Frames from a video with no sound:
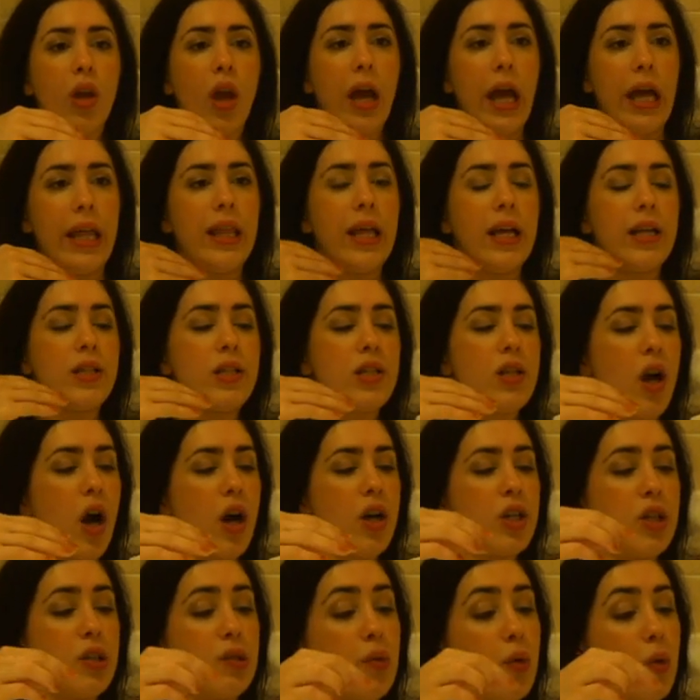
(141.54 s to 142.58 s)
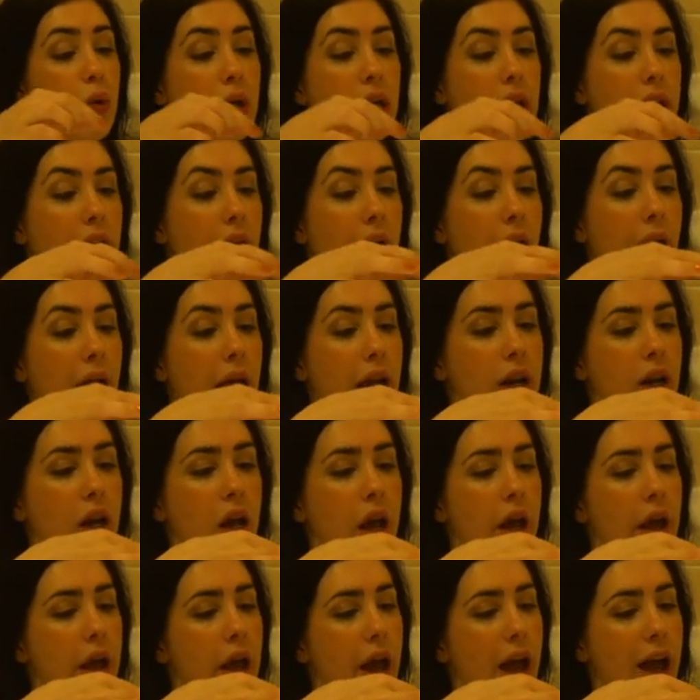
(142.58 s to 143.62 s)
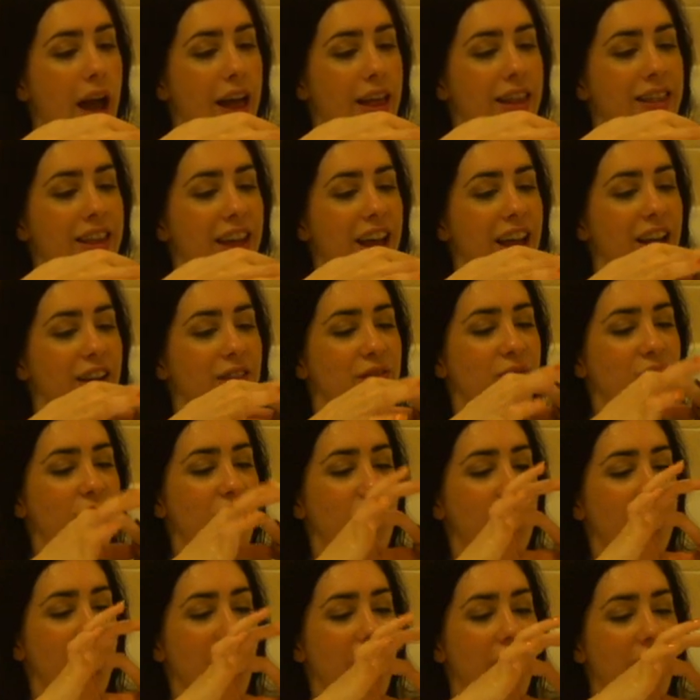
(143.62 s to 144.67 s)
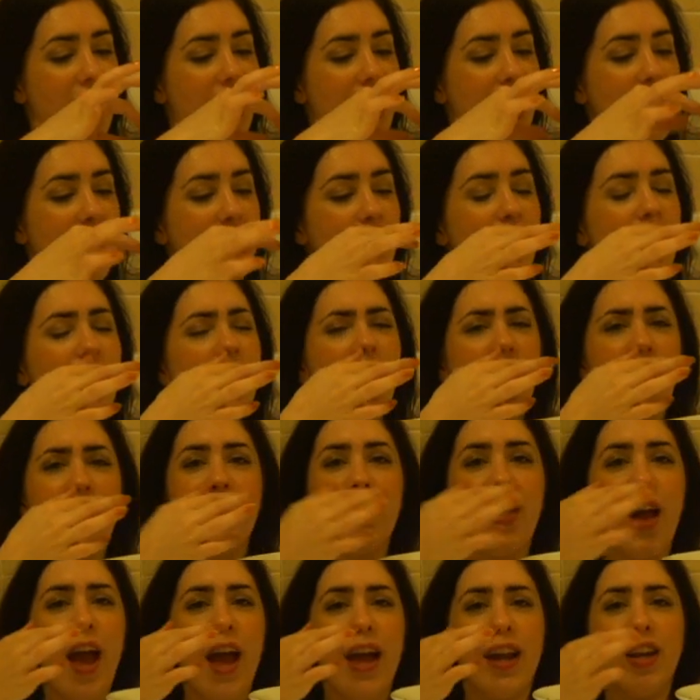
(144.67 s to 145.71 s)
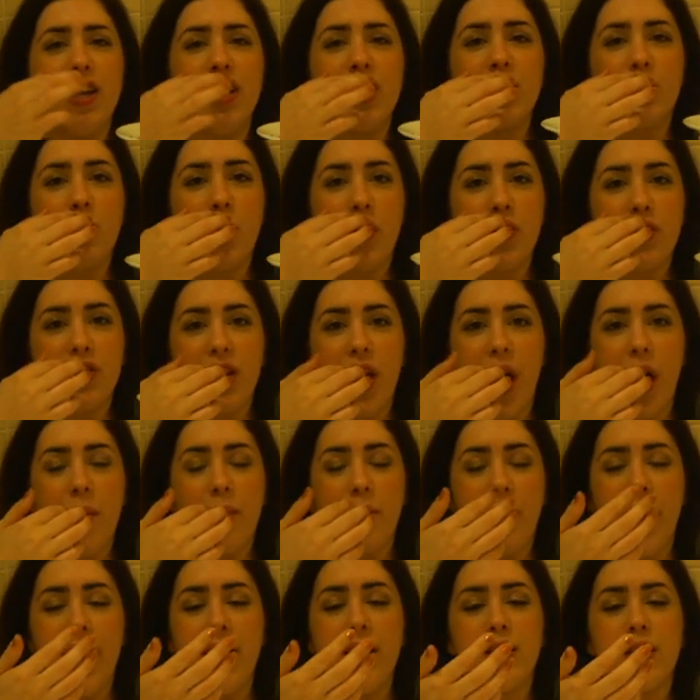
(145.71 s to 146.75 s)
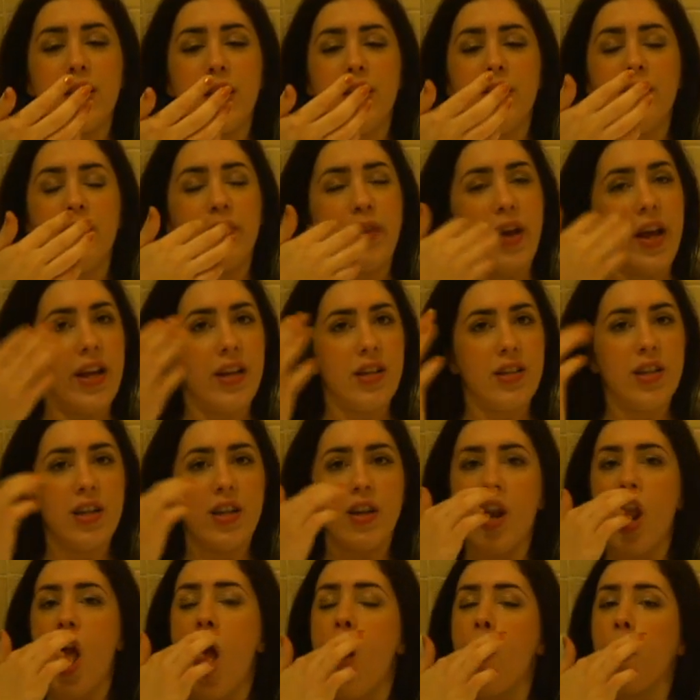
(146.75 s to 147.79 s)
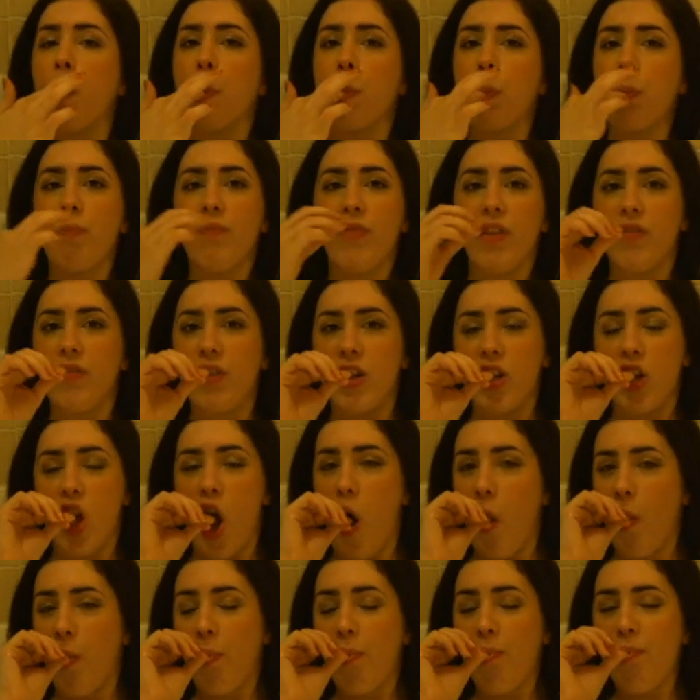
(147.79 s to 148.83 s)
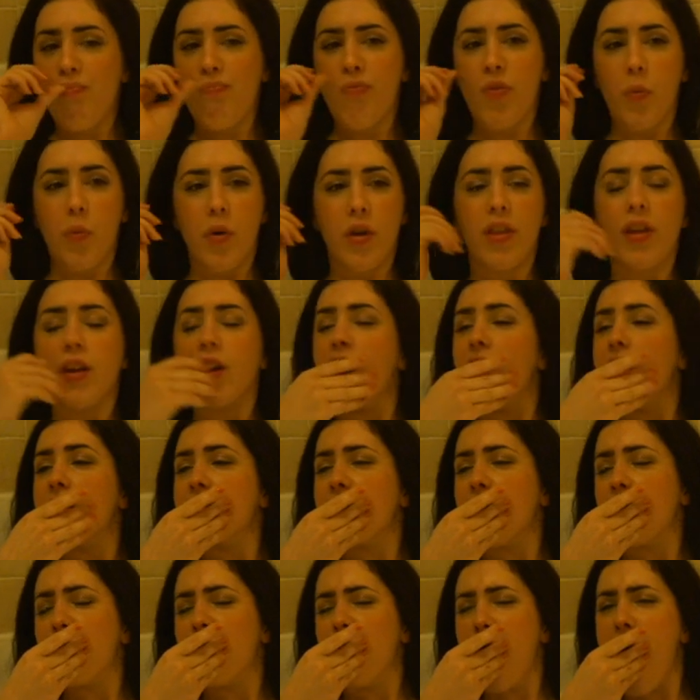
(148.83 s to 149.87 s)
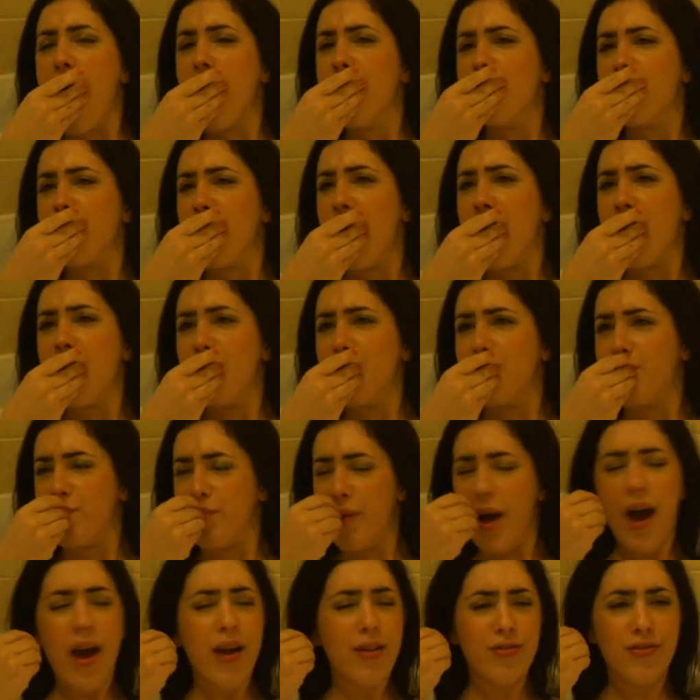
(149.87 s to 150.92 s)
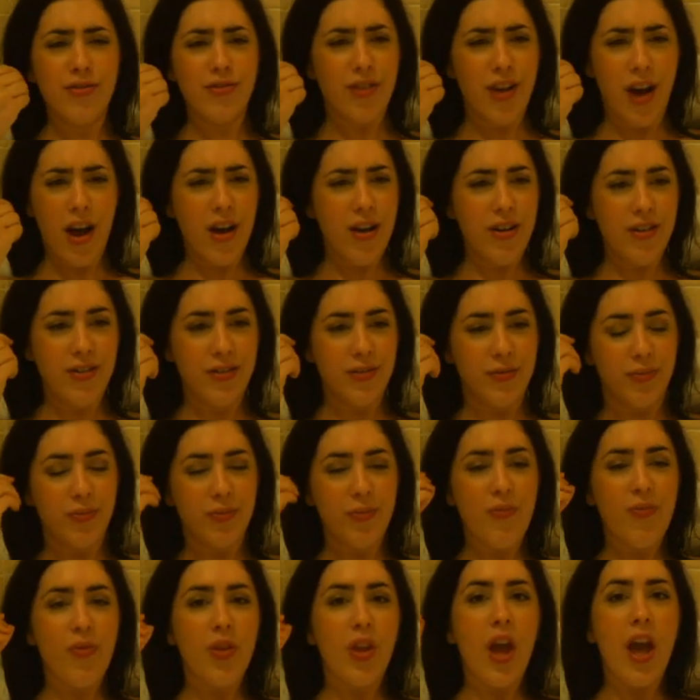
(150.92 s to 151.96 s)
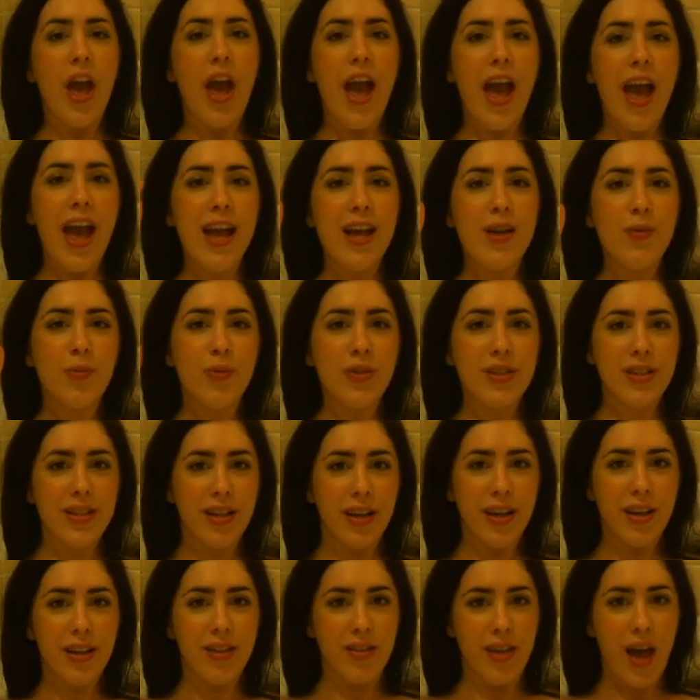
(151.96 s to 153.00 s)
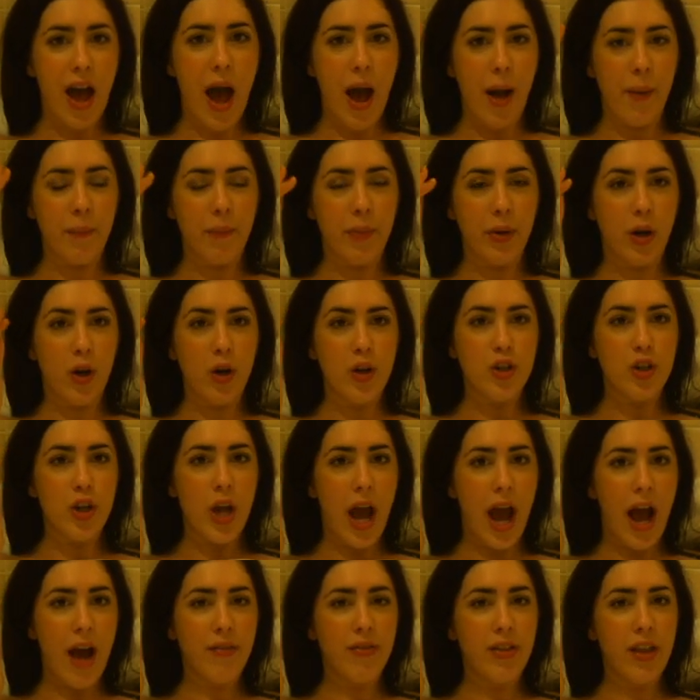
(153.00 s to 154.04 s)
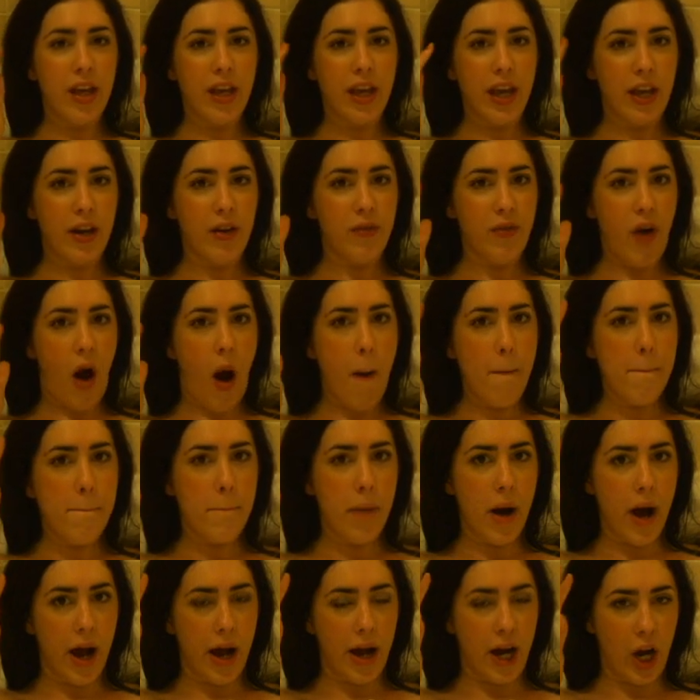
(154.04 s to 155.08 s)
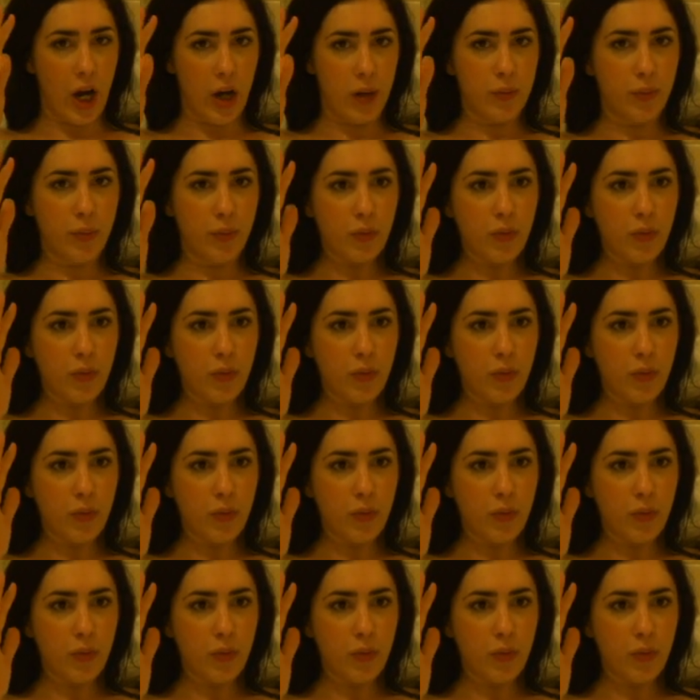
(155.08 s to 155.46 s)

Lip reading: And then started rowing again. And then, have you any watched that Benton Fenton video where the guy's like, Benton, Benton? It was like that, because you have the kind of umpire